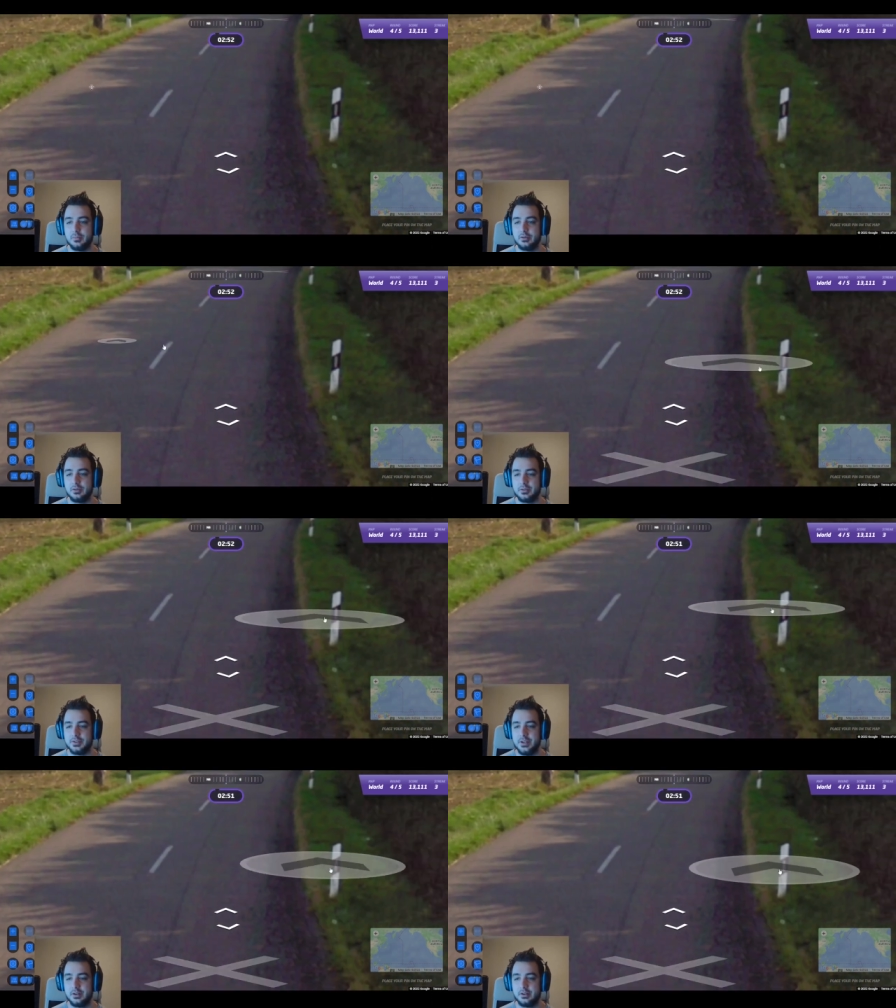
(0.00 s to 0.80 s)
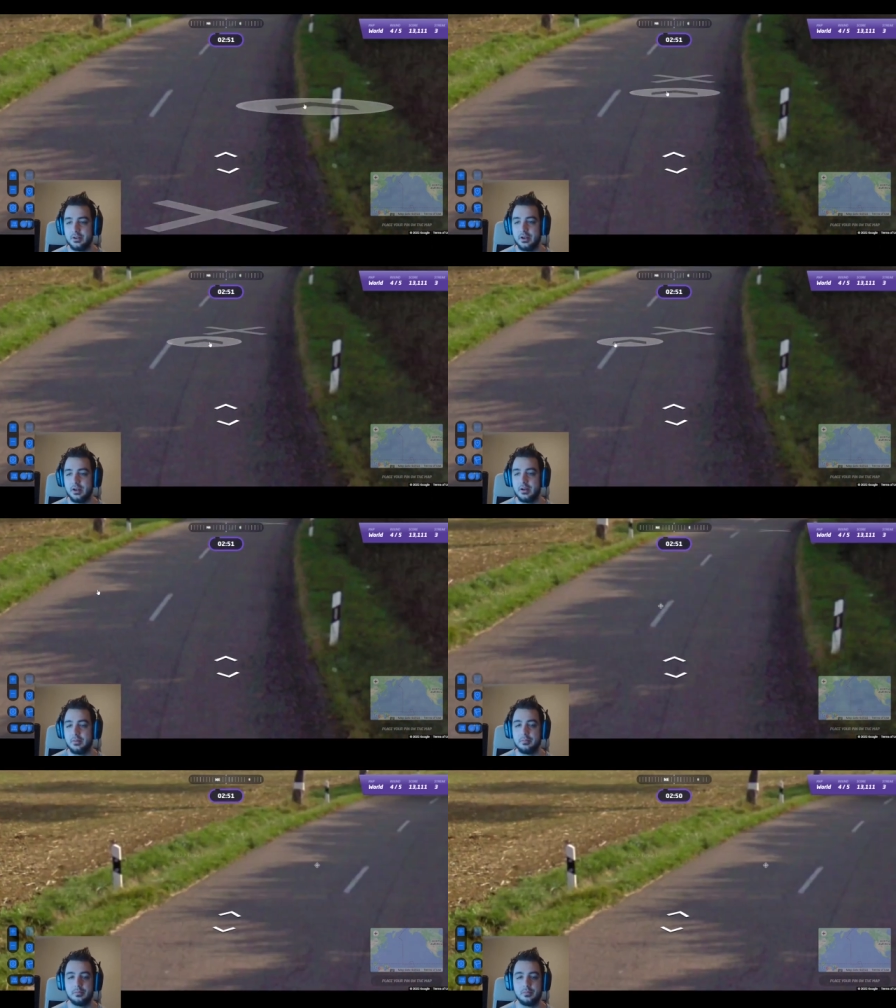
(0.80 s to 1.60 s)
bollards here,
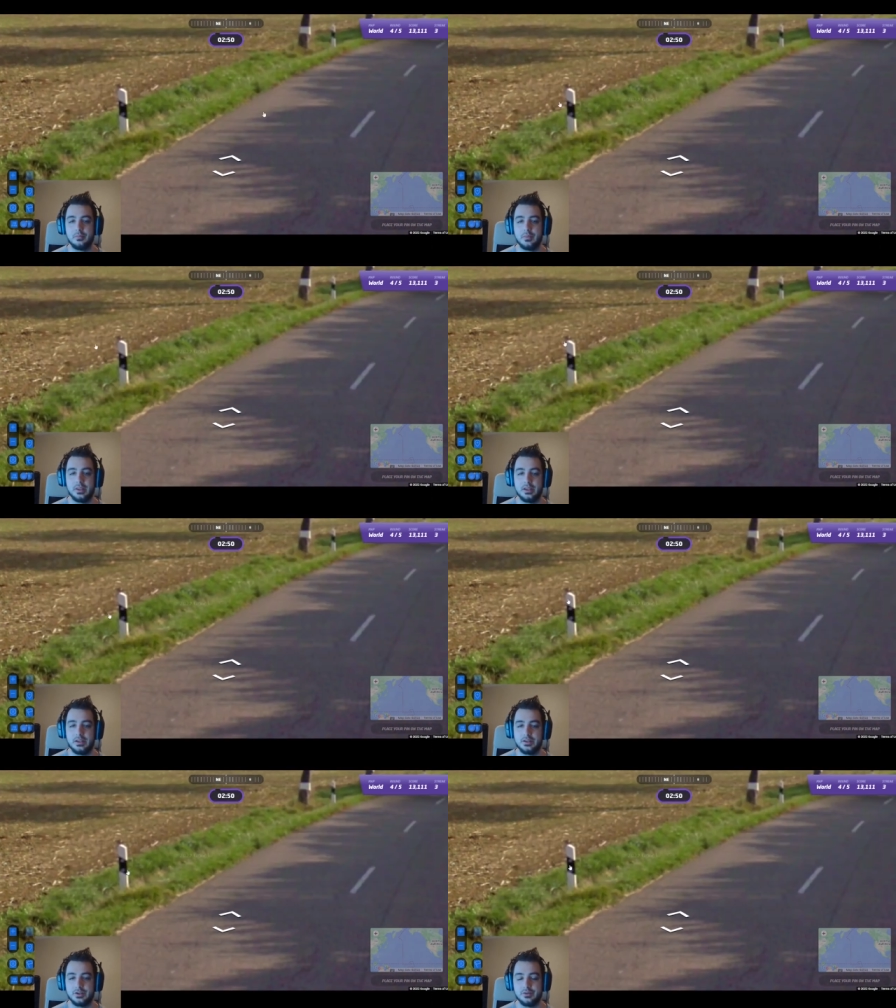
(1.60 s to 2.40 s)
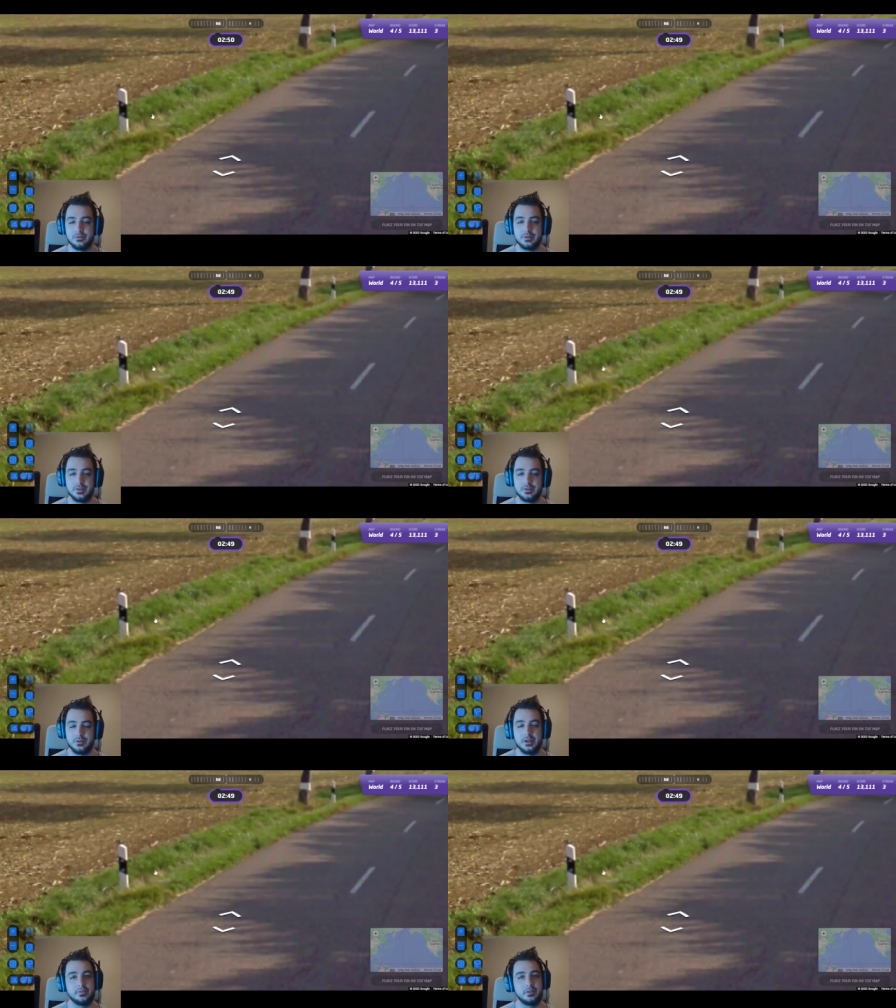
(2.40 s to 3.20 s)
um, the circles. There's
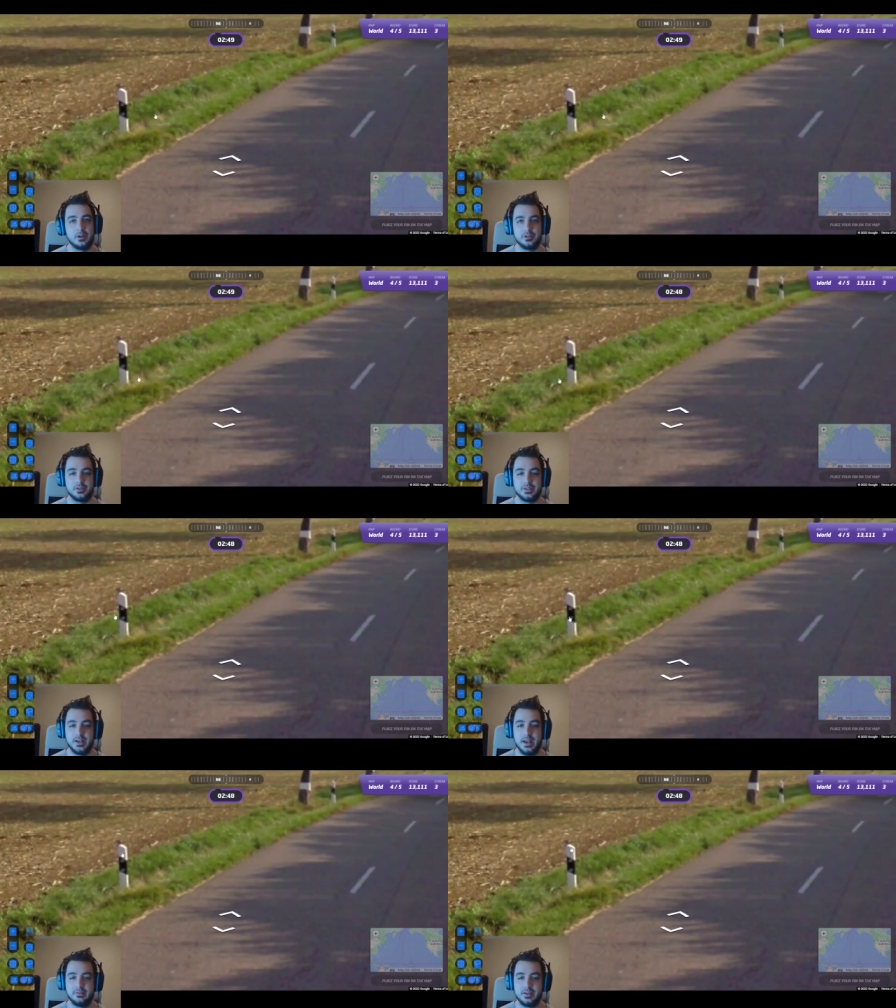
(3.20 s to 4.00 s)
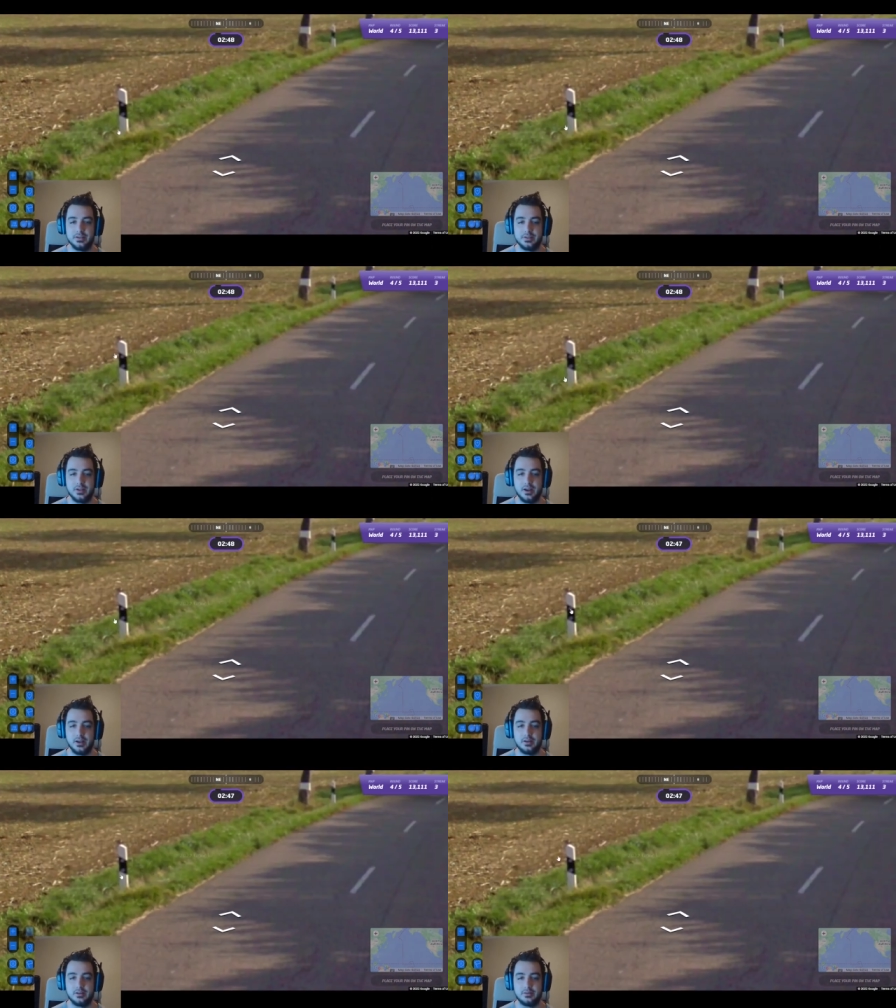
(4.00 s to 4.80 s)
only a few countries that have these
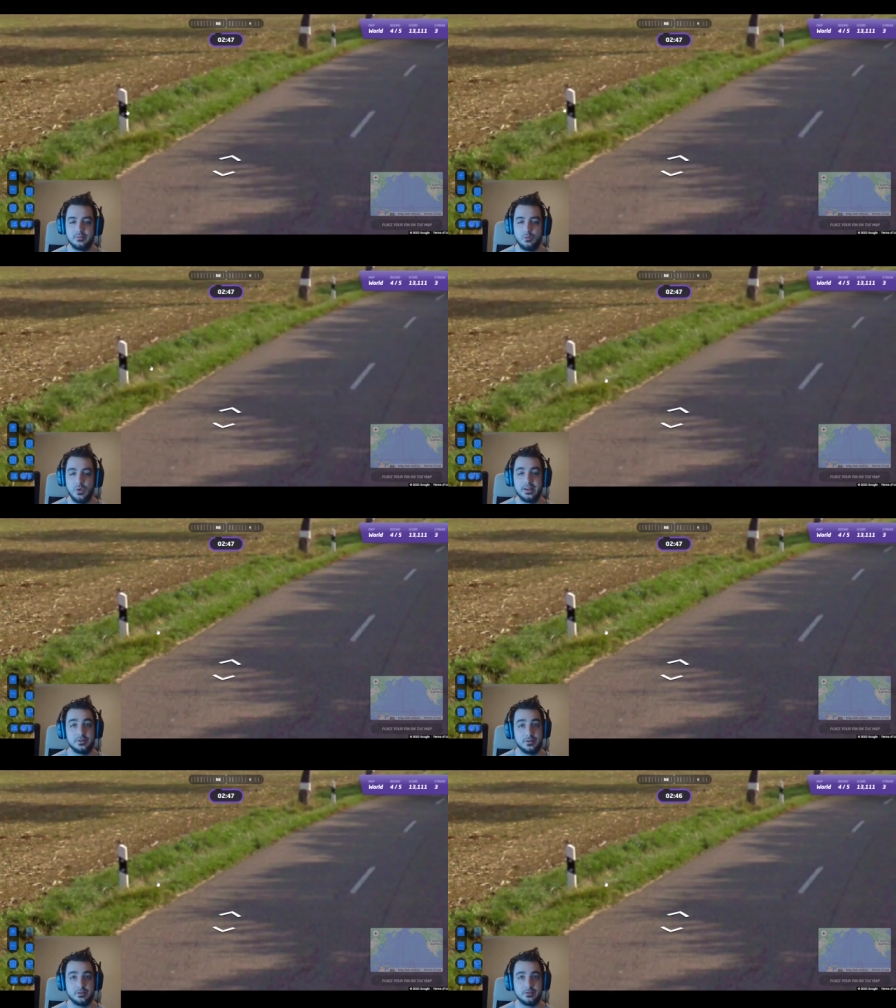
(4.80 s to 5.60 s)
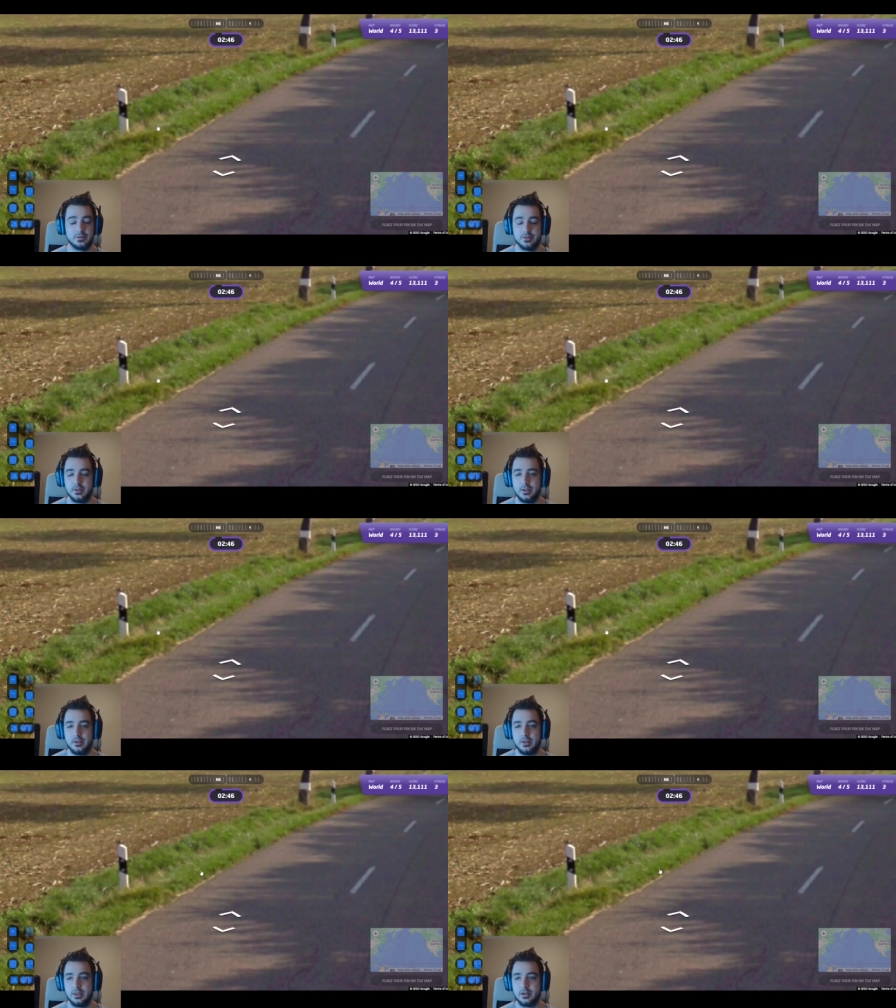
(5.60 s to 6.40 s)
uh, white circles
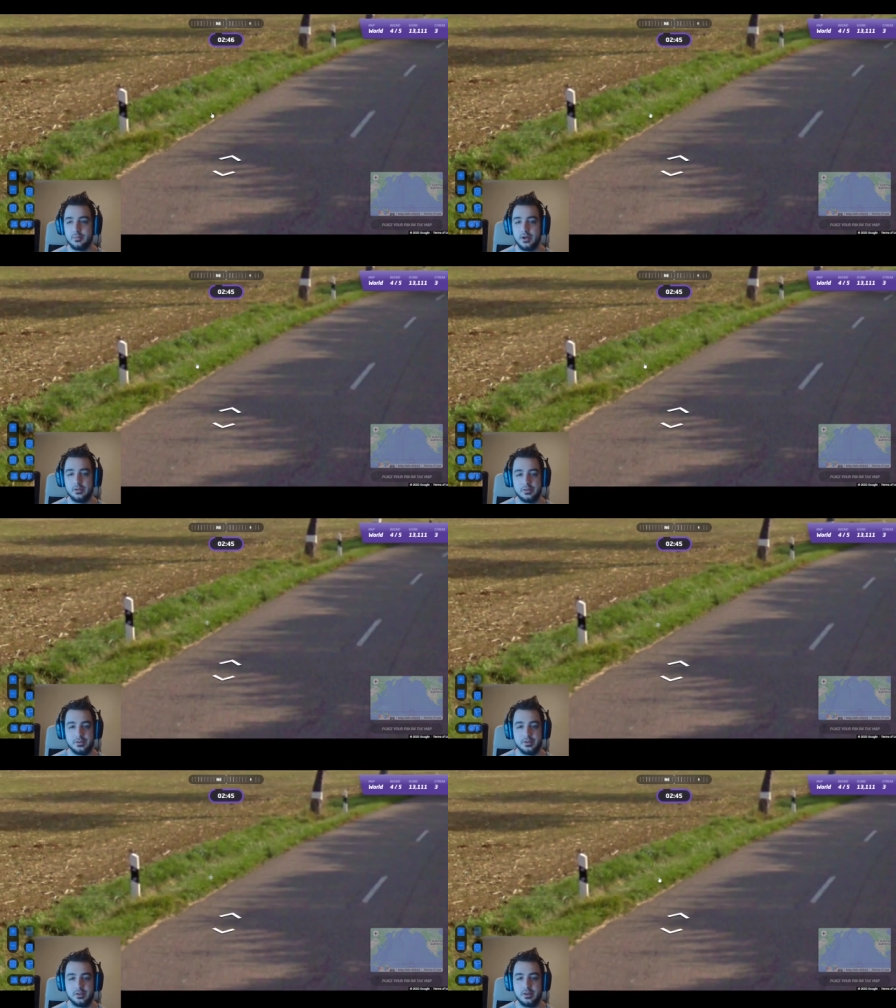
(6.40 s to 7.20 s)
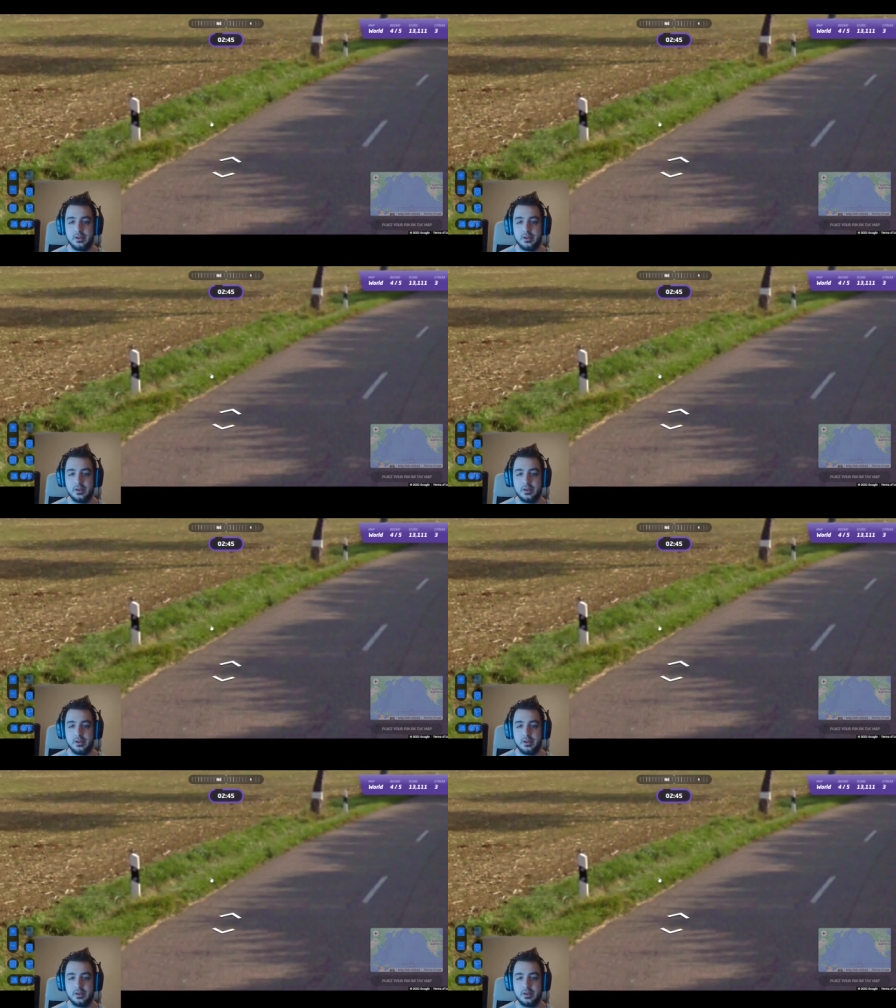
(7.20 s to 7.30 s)
in their bollards.